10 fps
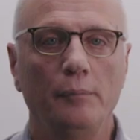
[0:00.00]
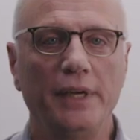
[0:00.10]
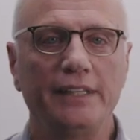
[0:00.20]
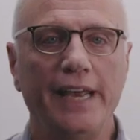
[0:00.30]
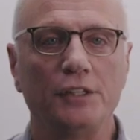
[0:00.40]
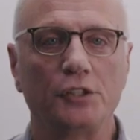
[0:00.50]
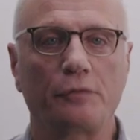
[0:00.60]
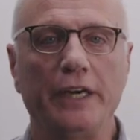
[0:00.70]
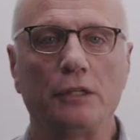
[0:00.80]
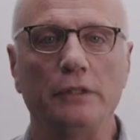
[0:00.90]
Big data is
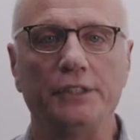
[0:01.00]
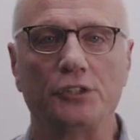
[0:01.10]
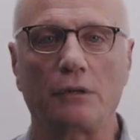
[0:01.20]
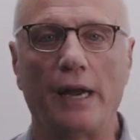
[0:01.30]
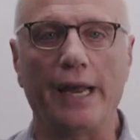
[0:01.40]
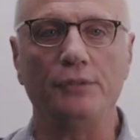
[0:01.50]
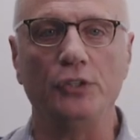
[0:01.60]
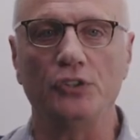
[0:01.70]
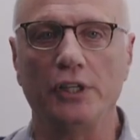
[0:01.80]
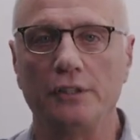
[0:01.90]
frequently described
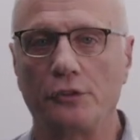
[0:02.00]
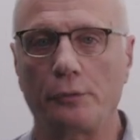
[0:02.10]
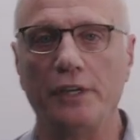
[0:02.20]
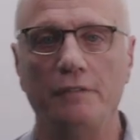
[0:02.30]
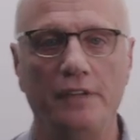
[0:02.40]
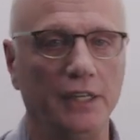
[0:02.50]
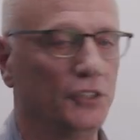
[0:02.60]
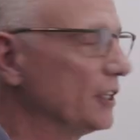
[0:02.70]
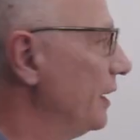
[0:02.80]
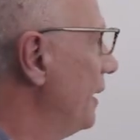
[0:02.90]
using the 3
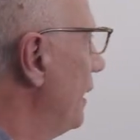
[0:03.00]
V's: